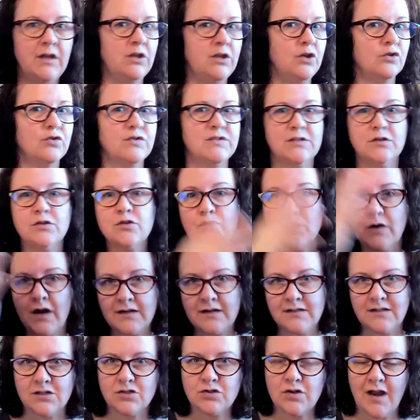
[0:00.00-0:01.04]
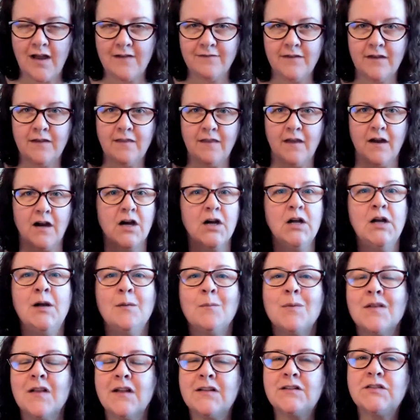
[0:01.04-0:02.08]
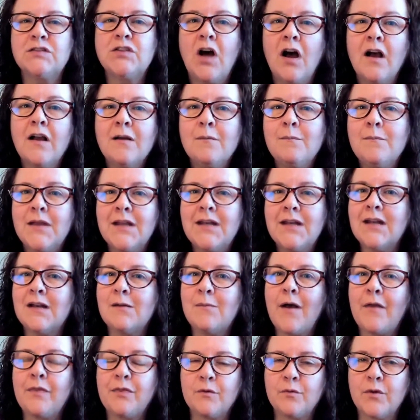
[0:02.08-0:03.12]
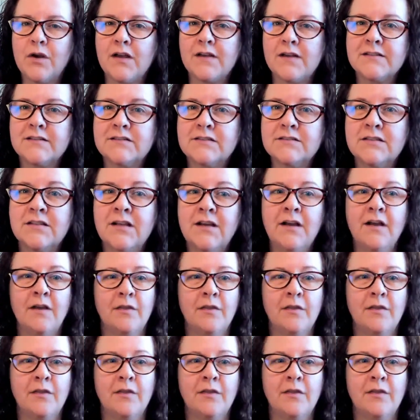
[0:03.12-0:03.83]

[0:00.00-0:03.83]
You're still directing traffic there, but let's talk a minute about the risks.